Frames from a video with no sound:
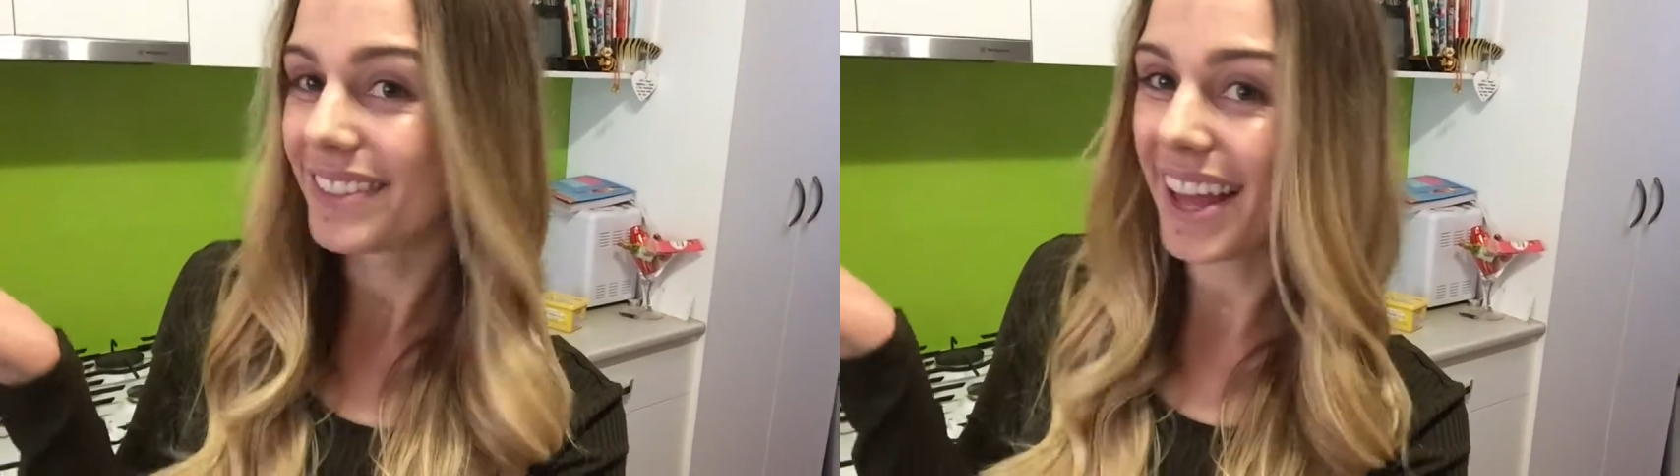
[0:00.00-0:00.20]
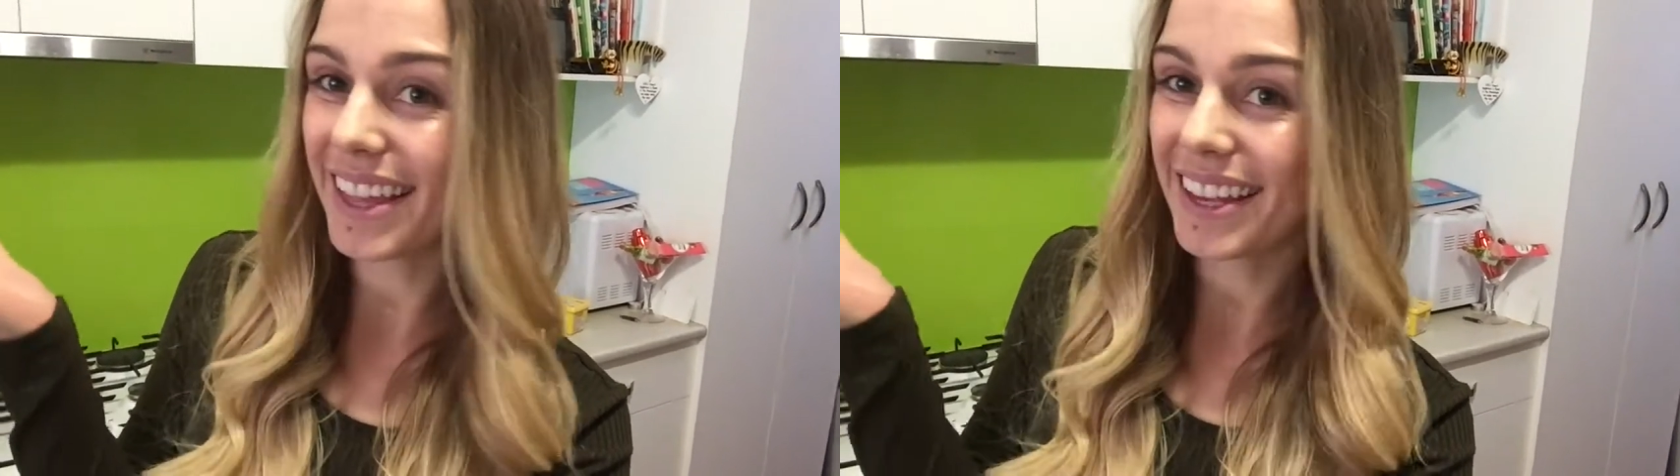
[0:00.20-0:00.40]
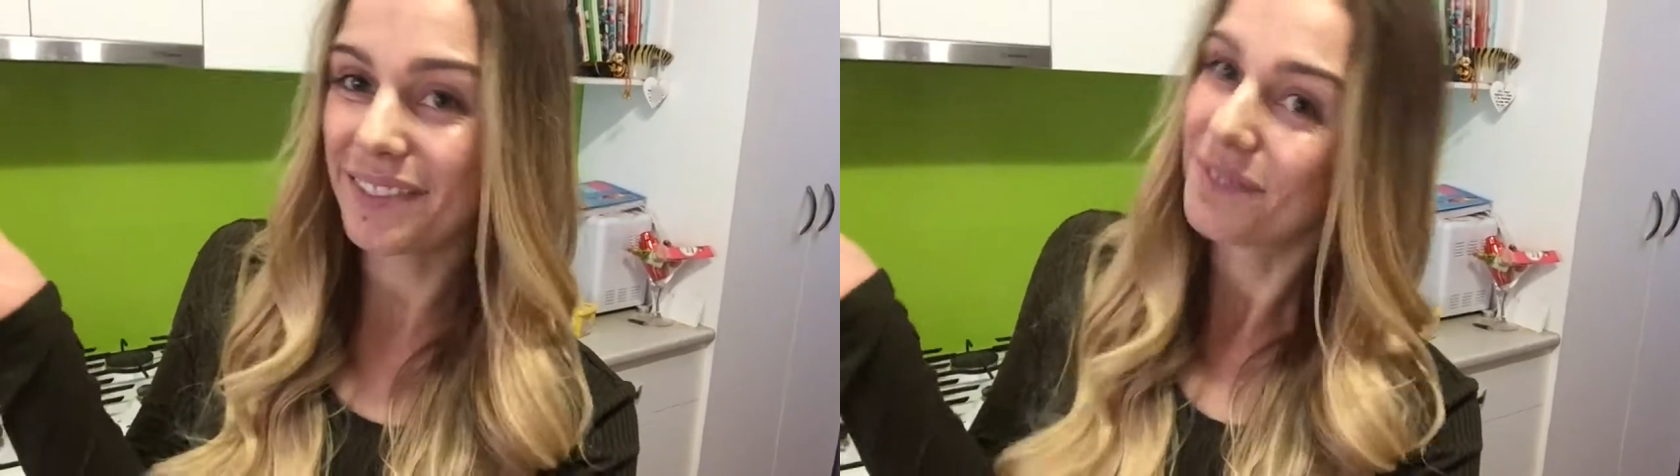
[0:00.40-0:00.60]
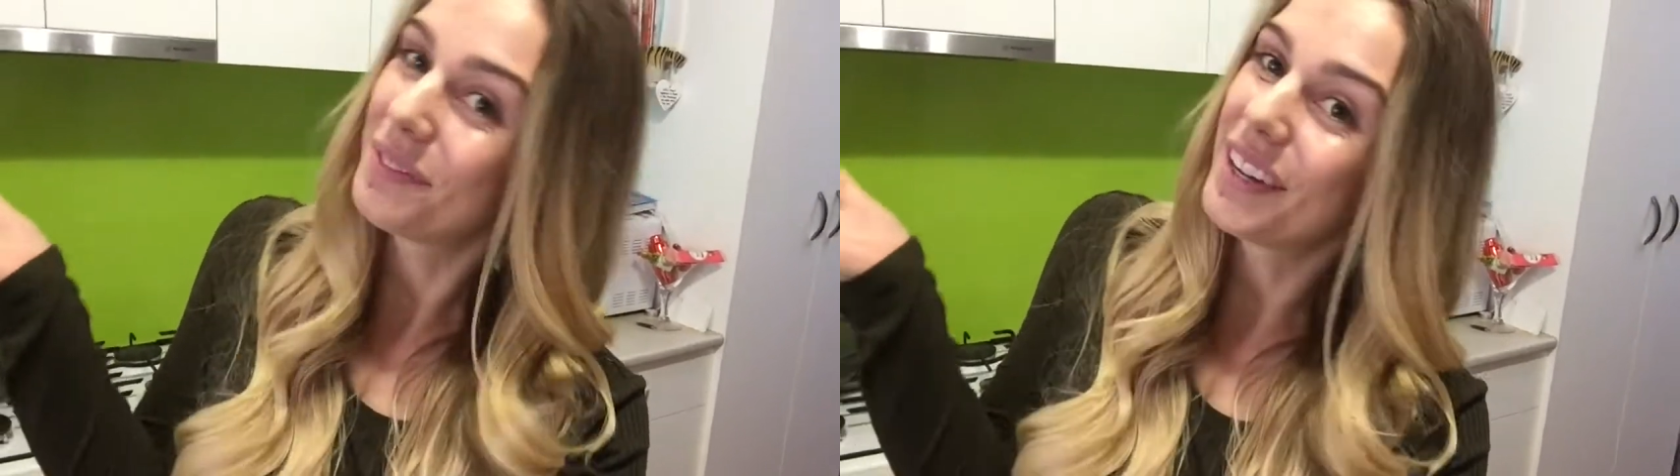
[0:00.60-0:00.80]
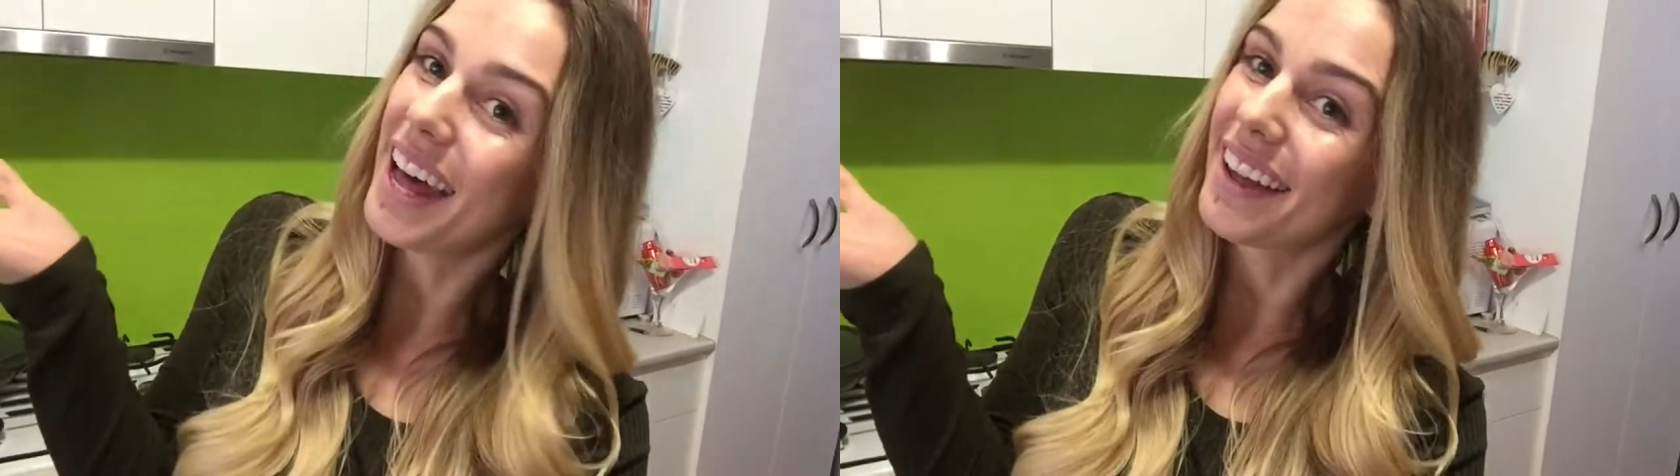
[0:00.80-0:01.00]
And then
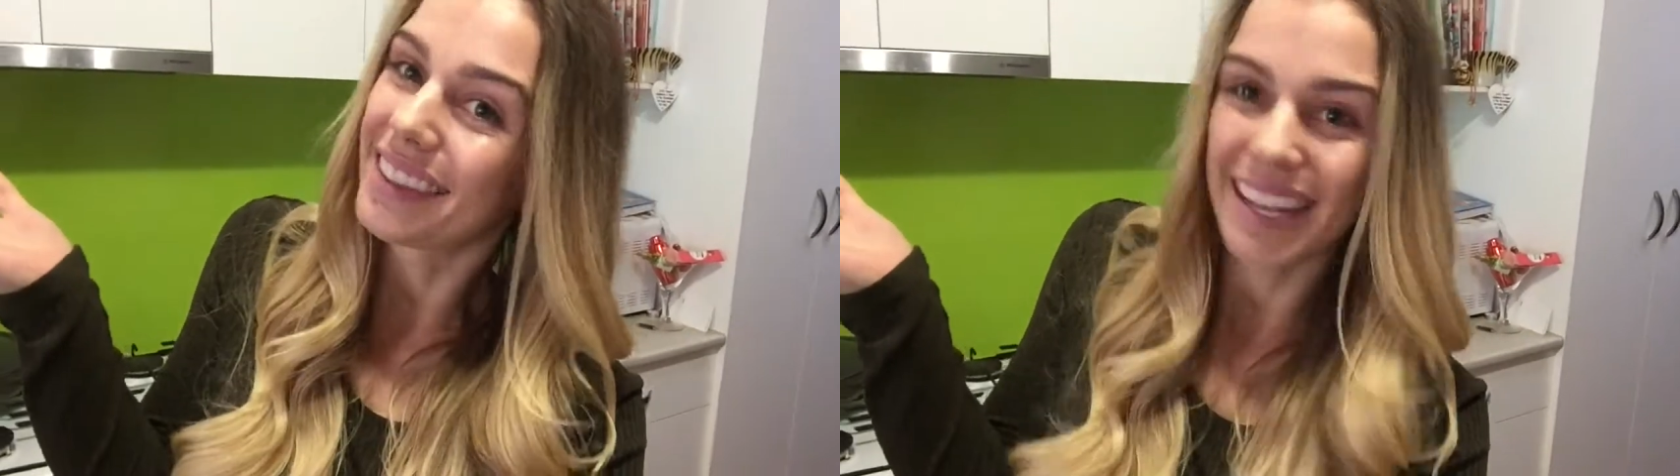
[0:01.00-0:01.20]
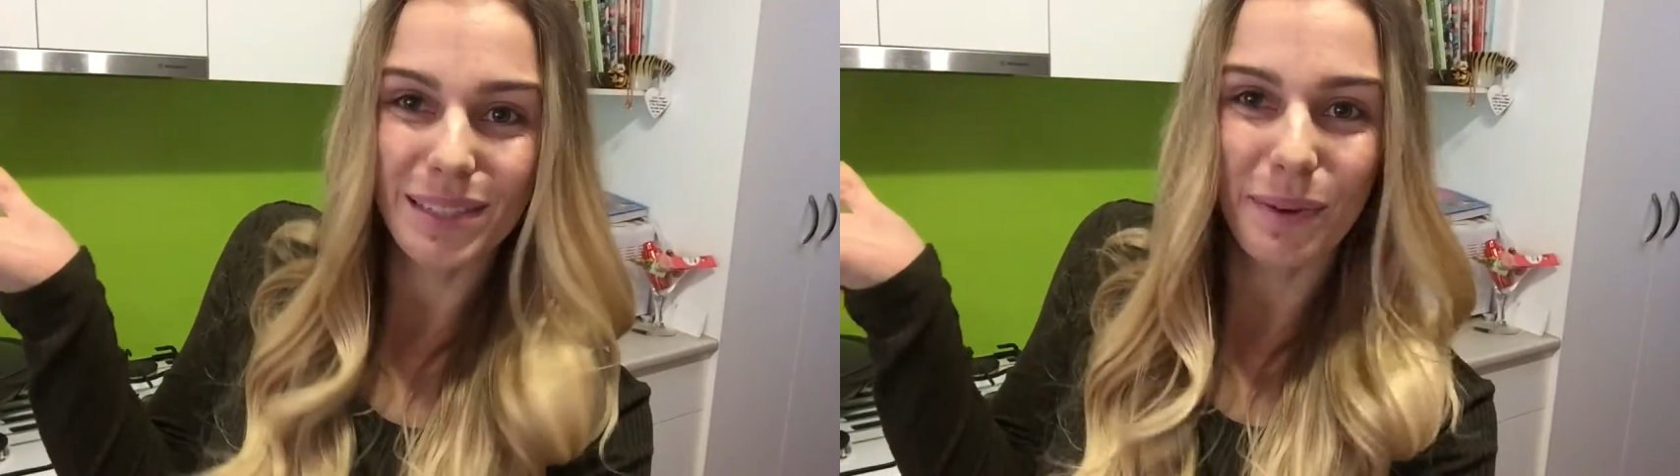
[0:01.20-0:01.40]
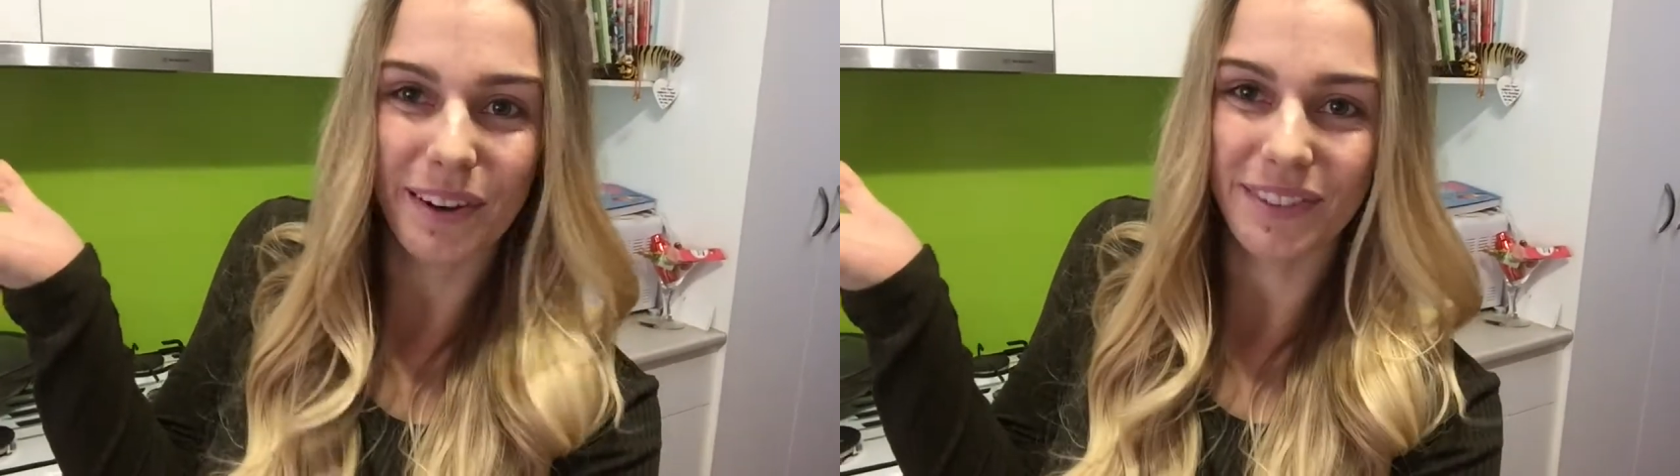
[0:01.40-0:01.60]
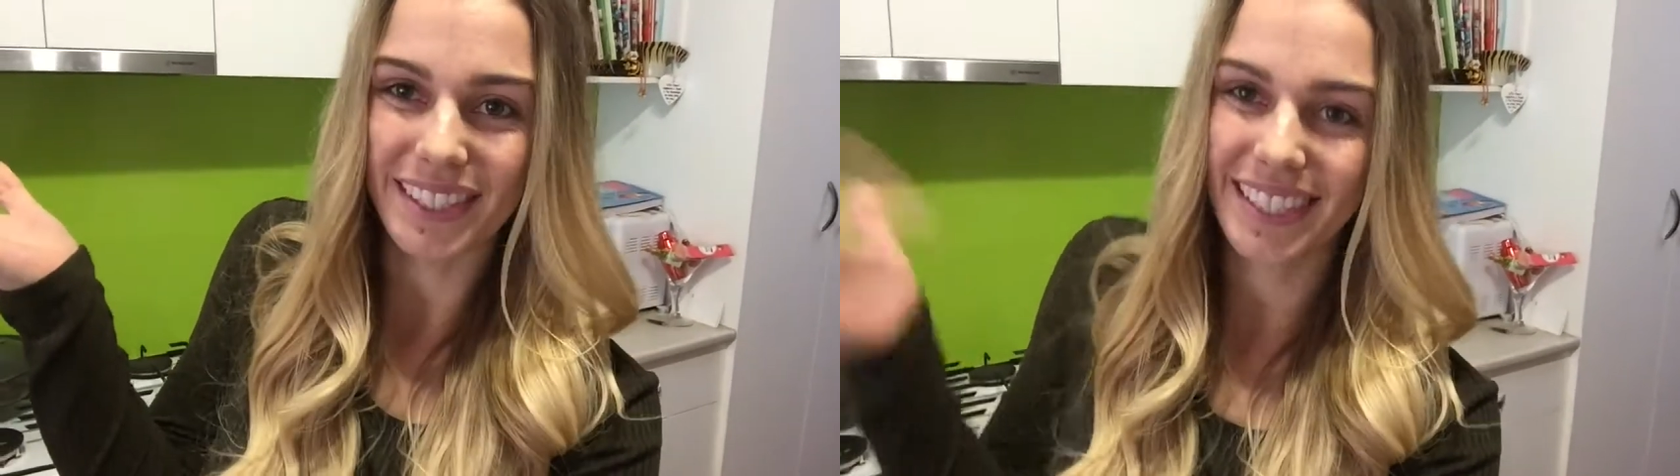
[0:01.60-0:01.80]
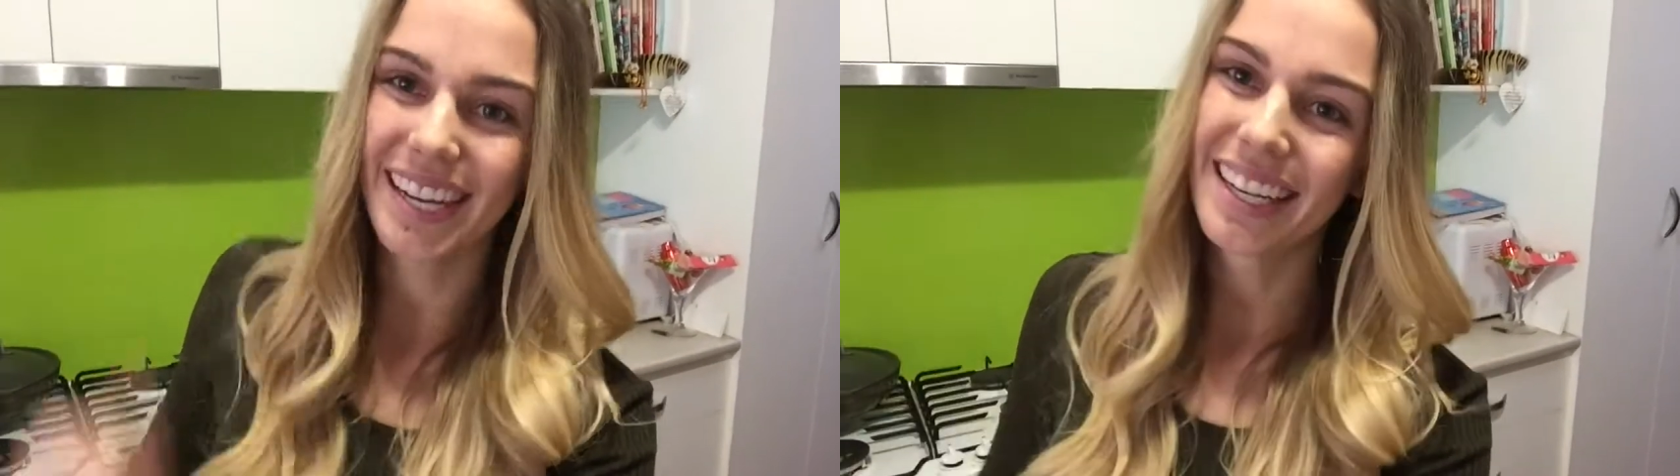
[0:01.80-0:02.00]
voila, there's breakfast.